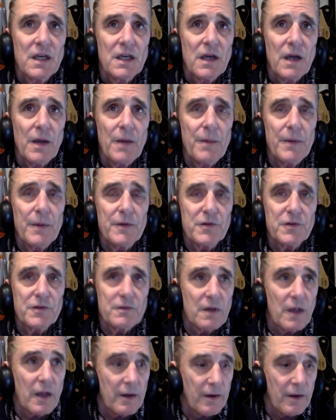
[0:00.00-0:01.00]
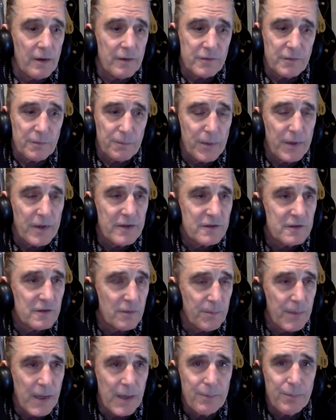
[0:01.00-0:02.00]
I've been some friends
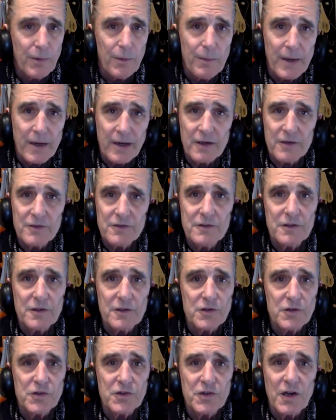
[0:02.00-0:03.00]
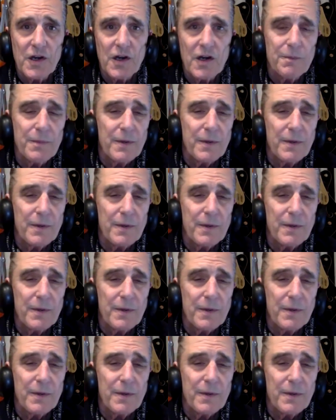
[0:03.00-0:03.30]
and people, my cousins had shared,